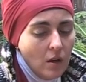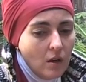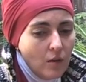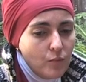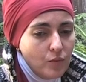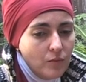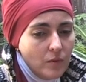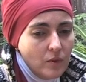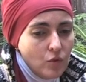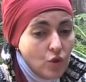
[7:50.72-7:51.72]
uh,
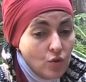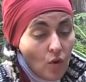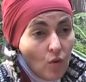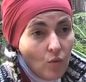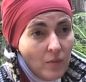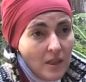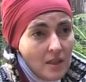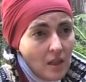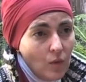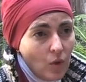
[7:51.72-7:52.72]
show
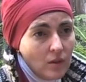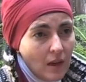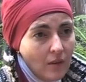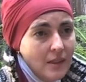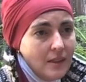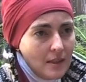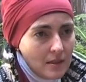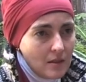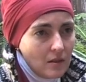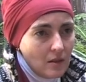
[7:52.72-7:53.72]
basically what I
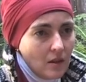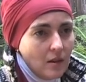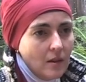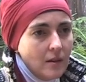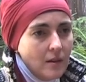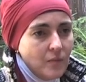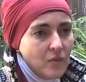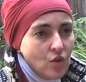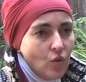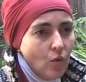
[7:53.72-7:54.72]
witnessed. Um,
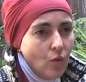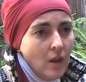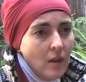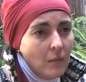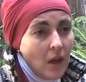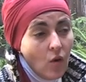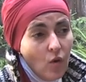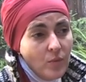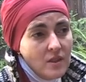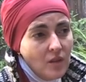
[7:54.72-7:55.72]
so my
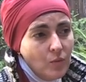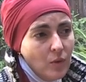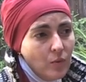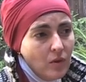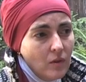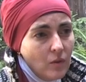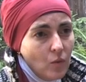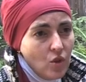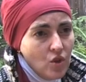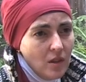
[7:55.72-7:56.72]
hope is that people, when
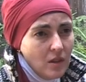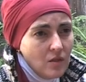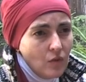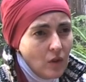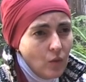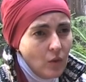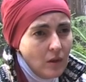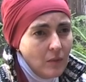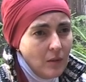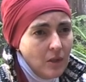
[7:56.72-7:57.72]
watching this film,
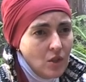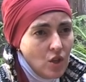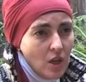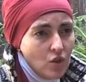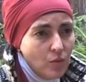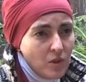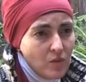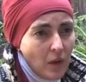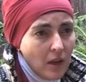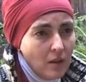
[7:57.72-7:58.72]
will maybe change the
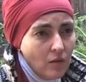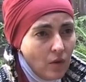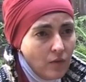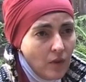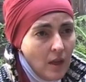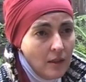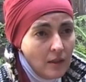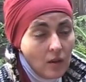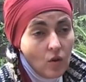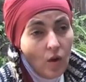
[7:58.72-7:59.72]
perspective of
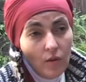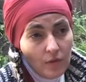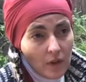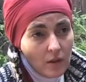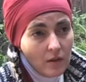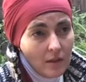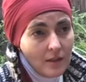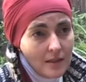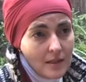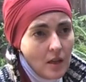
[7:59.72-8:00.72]
that conflict
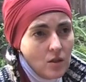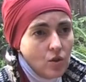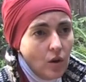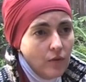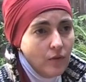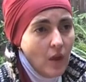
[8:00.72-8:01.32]
in sense of